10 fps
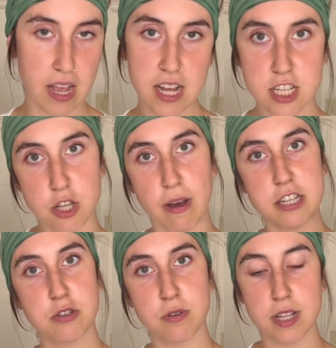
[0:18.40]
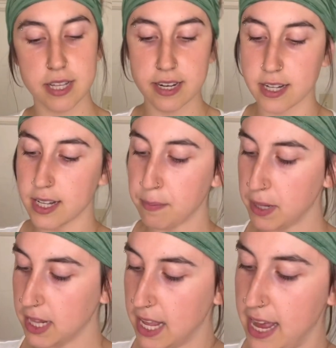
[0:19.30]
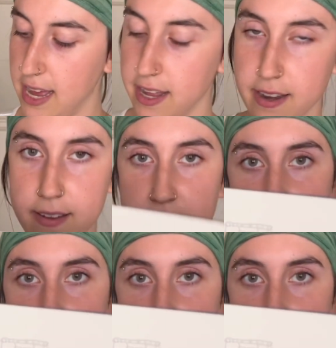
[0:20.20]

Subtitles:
So I drew a little plan.